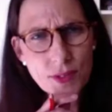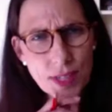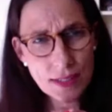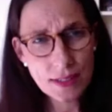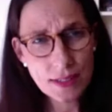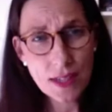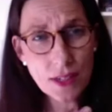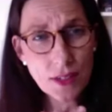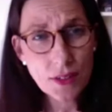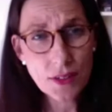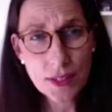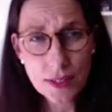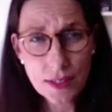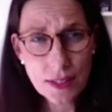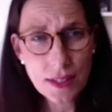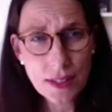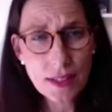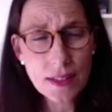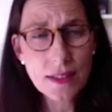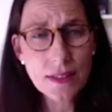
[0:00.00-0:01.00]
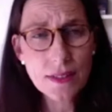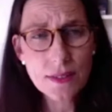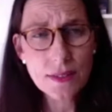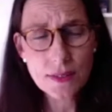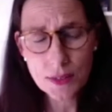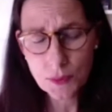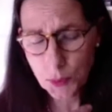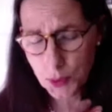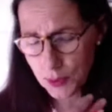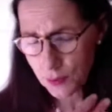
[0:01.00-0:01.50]
right now in the
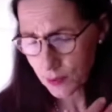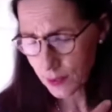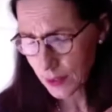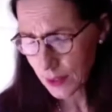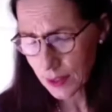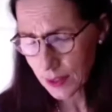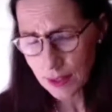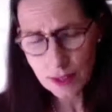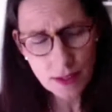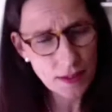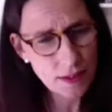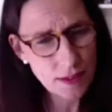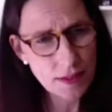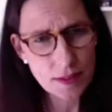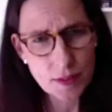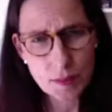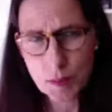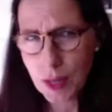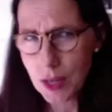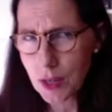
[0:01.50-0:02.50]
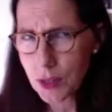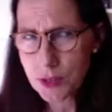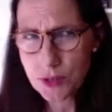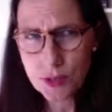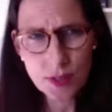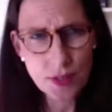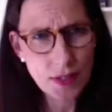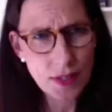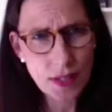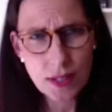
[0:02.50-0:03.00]
Netherlands, we see
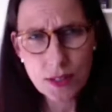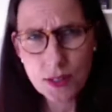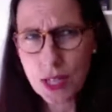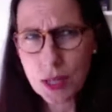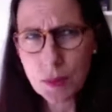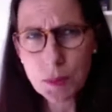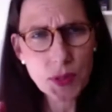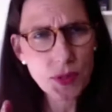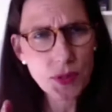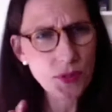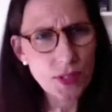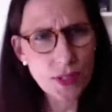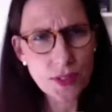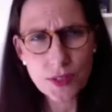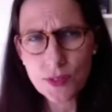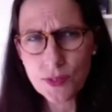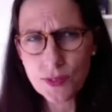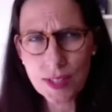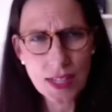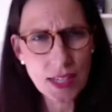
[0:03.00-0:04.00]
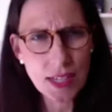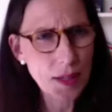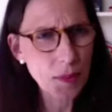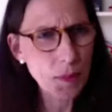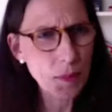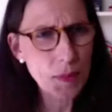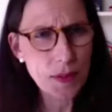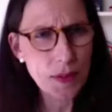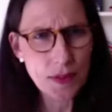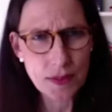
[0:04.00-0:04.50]
our numbers are the
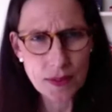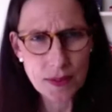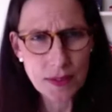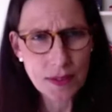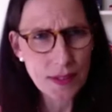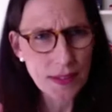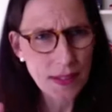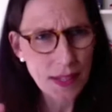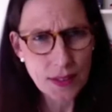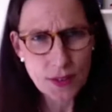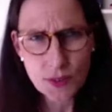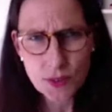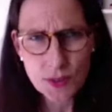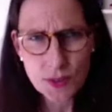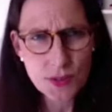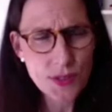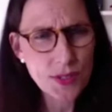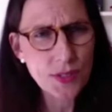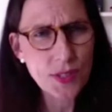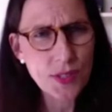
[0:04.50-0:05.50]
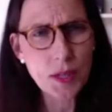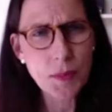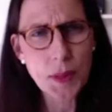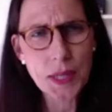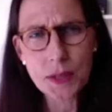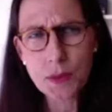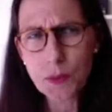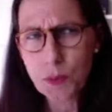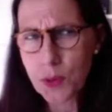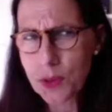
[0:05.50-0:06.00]
same. Clients are still
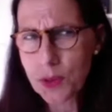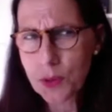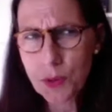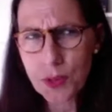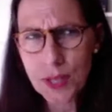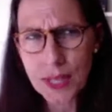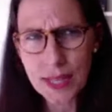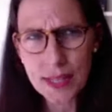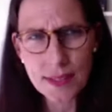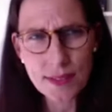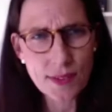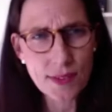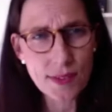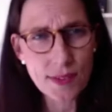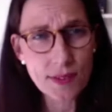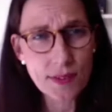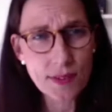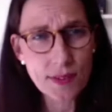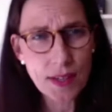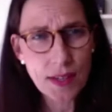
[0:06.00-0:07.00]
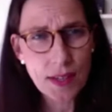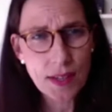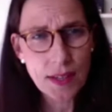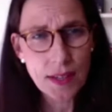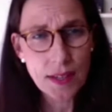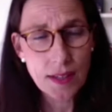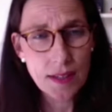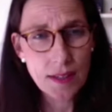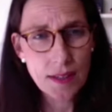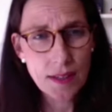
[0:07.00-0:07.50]
coming in with new cases.
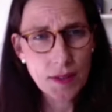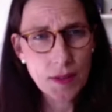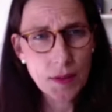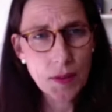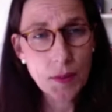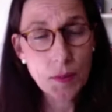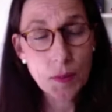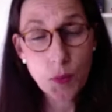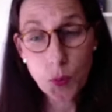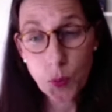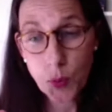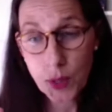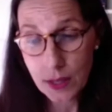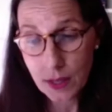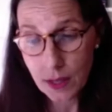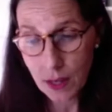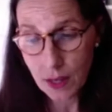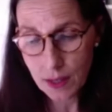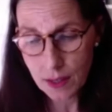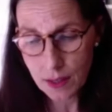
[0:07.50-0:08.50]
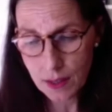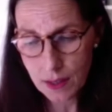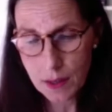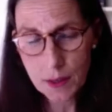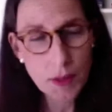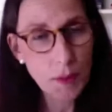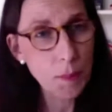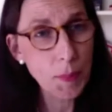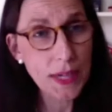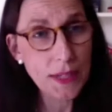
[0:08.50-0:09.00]

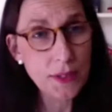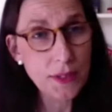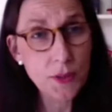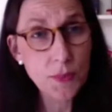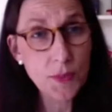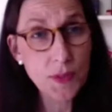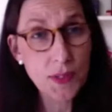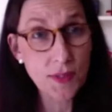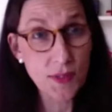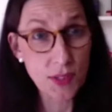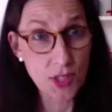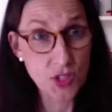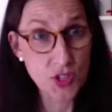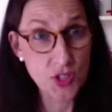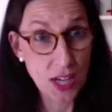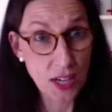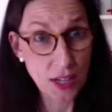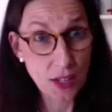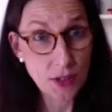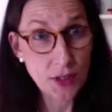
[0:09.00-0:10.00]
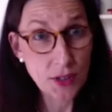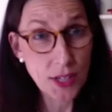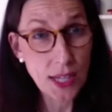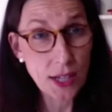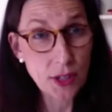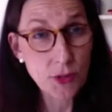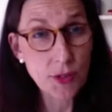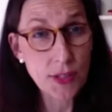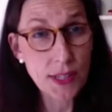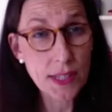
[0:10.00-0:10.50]
The bankruptcies are down
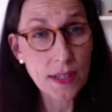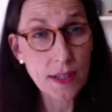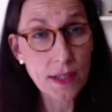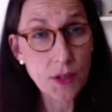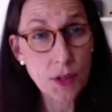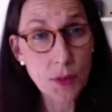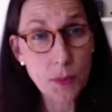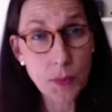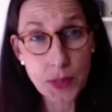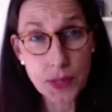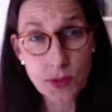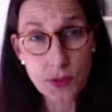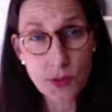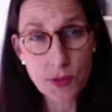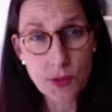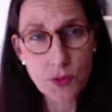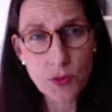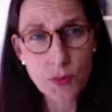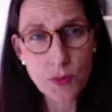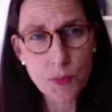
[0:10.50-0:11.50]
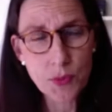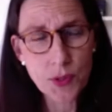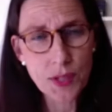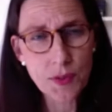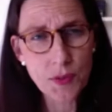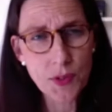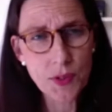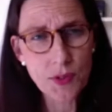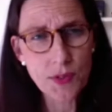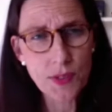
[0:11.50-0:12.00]
actually in comparison to
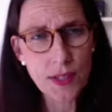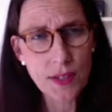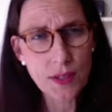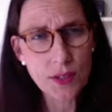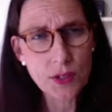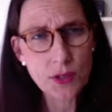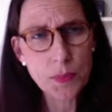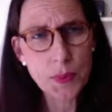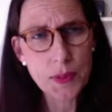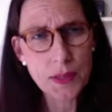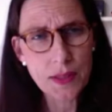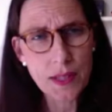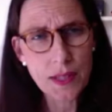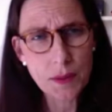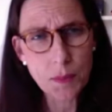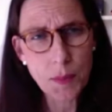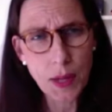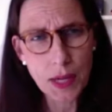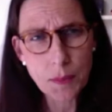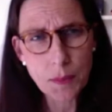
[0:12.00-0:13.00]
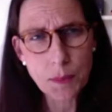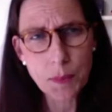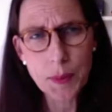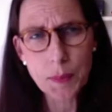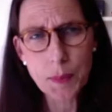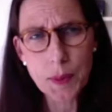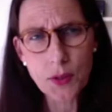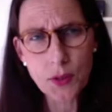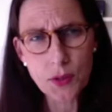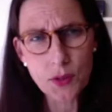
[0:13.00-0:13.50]
previous years, but that might
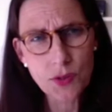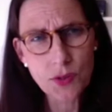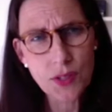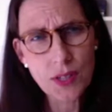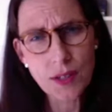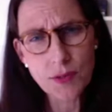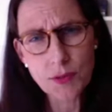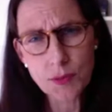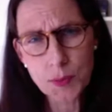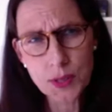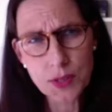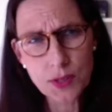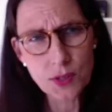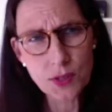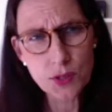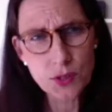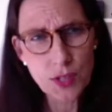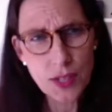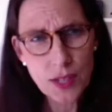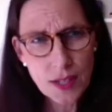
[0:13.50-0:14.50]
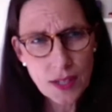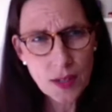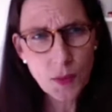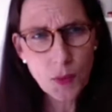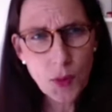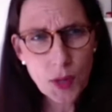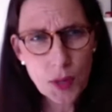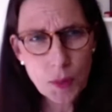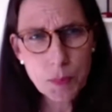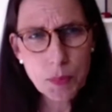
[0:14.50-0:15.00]
be because the government is,
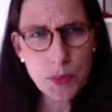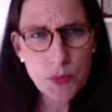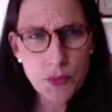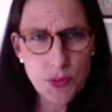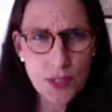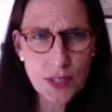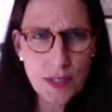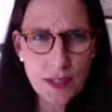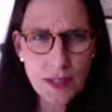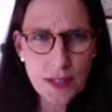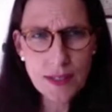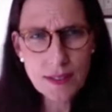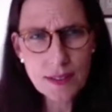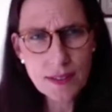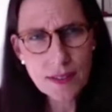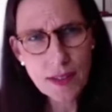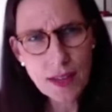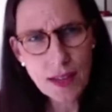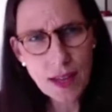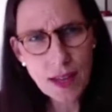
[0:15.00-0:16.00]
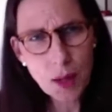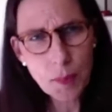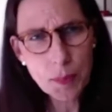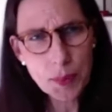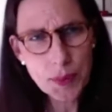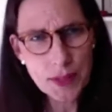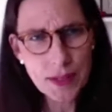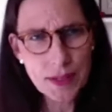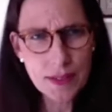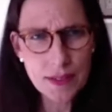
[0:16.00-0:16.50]
well, pushing and
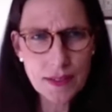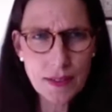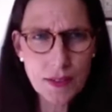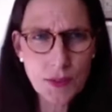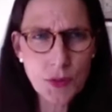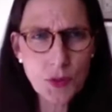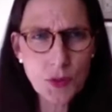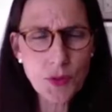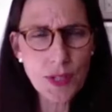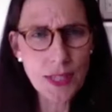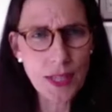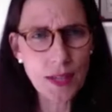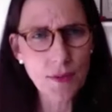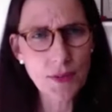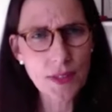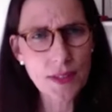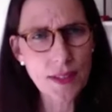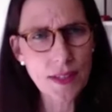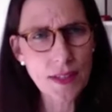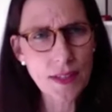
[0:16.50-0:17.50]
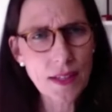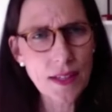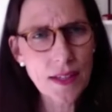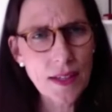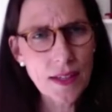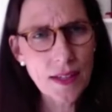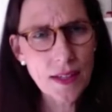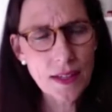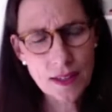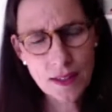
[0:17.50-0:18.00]
helping and doing everything.
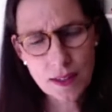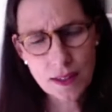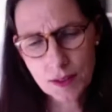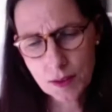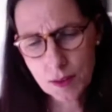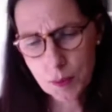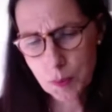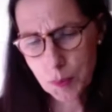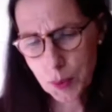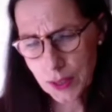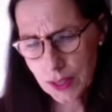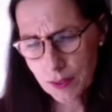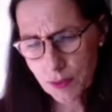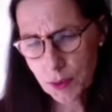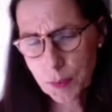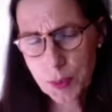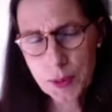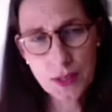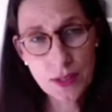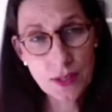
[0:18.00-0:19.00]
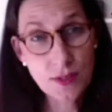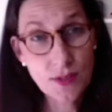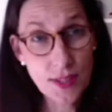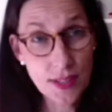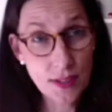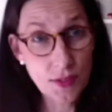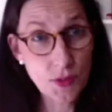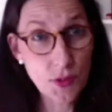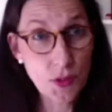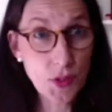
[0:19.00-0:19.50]
But everybody
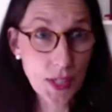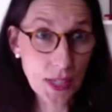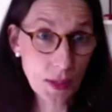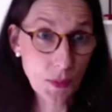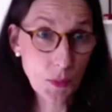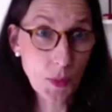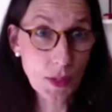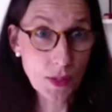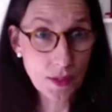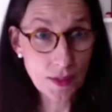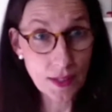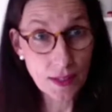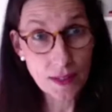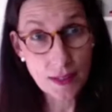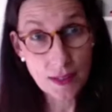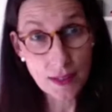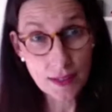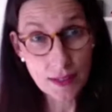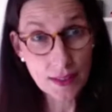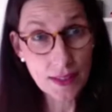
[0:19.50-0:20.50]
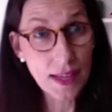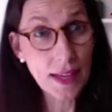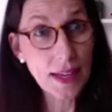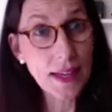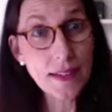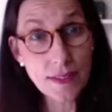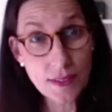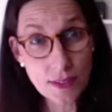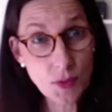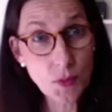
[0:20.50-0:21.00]
says, okay, well, then in the
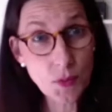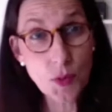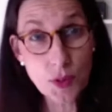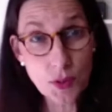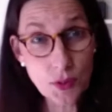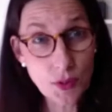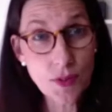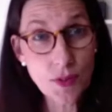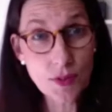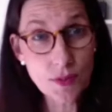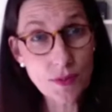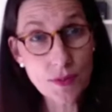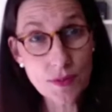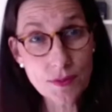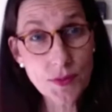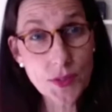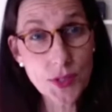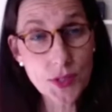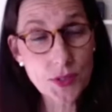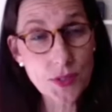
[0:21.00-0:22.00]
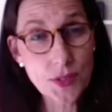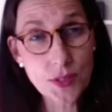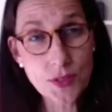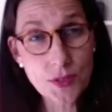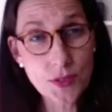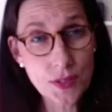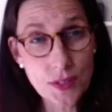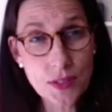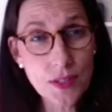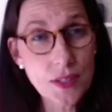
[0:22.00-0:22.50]
end, it will
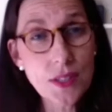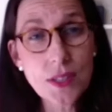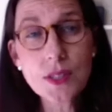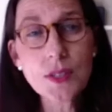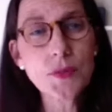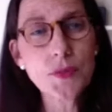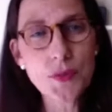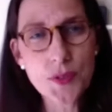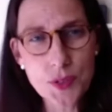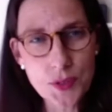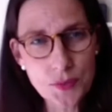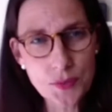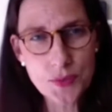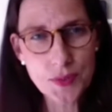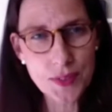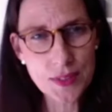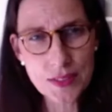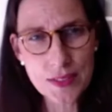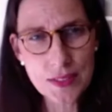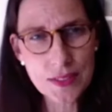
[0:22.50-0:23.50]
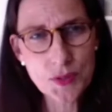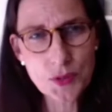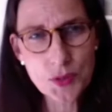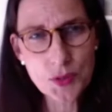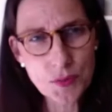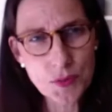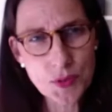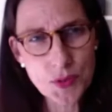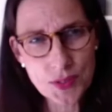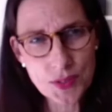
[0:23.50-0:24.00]
result in a gulf of
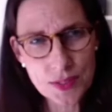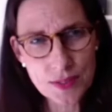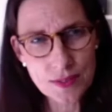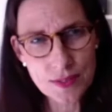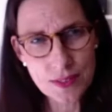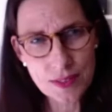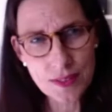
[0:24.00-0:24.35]
insolvencies